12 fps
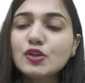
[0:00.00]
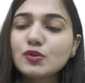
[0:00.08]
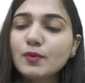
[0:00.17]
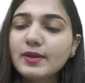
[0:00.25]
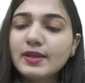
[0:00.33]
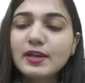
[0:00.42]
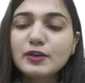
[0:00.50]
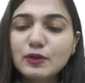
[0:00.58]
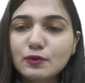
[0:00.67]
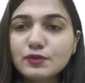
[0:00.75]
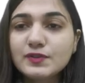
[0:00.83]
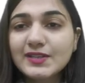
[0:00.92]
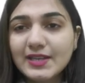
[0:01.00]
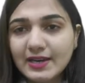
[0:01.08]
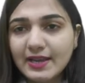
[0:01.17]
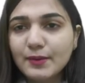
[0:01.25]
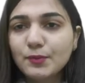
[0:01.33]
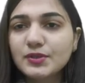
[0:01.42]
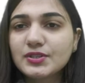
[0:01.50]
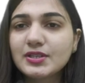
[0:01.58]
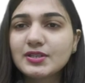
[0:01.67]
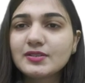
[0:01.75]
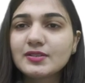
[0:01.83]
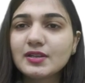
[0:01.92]
So we can use silane, which
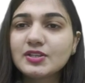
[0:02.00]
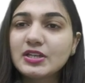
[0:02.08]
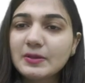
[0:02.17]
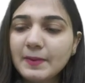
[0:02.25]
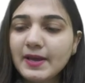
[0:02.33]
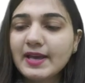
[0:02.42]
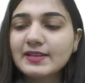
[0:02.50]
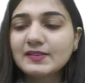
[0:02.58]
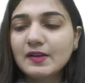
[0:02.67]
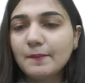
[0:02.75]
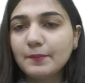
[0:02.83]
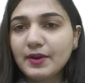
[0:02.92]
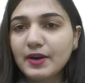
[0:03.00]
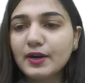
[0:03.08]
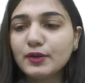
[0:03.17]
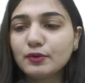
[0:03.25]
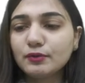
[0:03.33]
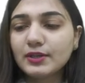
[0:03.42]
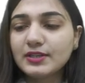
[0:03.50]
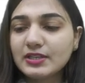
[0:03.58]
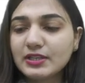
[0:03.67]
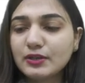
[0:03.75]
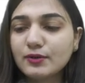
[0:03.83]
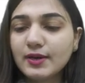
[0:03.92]
is cheaper as compared to the
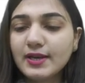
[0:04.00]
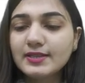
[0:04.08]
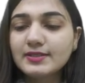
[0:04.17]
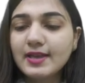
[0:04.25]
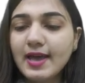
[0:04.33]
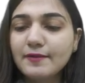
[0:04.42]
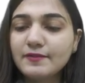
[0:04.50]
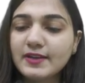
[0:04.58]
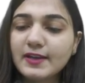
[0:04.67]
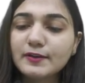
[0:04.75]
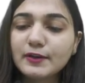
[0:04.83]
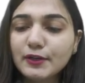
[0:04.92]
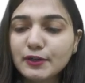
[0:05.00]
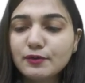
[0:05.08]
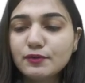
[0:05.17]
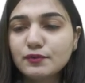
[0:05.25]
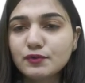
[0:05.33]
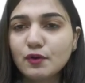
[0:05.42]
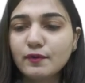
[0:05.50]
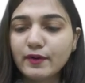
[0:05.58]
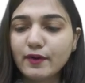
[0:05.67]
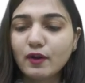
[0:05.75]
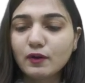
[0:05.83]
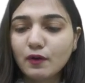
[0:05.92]
TEOS, and we can reduce
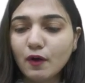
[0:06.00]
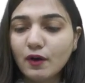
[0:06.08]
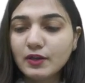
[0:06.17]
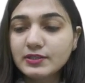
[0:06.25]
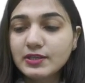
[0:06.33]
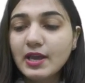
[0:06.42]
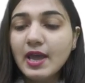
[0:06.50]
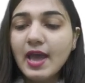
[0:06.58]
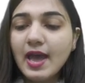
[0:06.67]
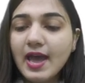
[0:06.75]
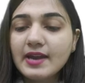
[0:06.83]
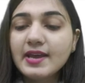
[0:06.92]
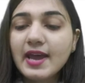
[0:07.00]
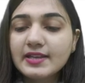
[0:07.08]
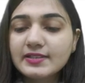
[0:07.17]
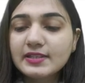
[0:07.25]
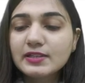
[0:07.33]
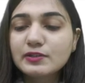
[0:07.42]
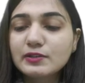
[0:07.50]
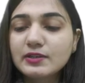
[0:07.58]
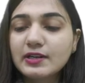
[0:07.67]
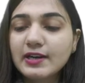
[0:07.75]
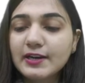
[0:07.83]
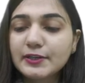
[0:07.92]
overall cost and hassles
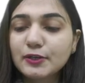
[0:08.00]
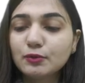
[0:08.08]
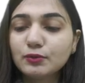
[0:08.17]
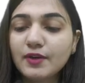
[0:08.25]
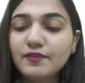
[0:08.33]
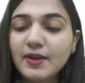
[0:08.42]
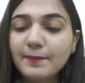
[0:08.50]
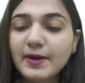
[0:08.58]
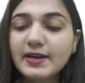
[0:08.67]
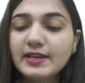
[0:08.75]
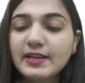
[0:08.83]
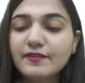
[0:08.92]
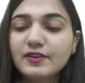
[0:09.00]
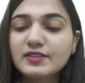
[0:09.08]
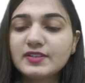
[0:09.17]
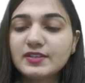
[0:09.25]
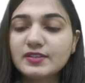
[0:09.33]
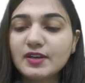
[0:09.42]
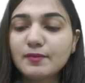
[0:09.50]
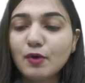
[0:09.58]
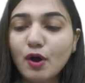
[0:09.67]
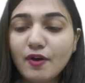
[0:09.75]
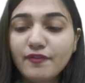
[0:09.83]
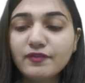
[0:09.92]
related to the vapor delivery system
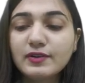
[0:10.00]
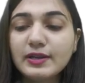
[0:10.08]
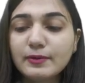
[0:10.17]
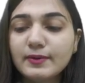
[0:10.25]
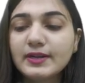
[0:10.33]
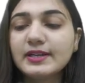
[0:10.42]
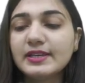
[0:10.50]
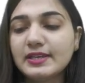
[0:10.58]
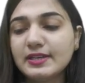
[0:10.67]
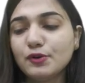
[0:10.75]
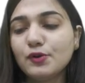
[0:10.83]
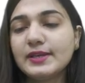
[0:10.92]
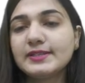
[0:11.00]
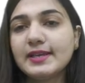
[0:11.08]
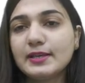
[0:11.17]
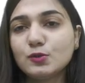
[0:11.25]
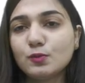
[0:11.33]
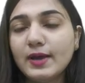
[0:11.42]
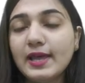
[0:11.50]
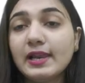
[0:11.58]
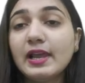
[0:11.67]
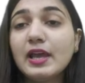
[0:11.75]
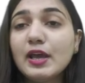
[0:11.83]
of liquid TEOS as well.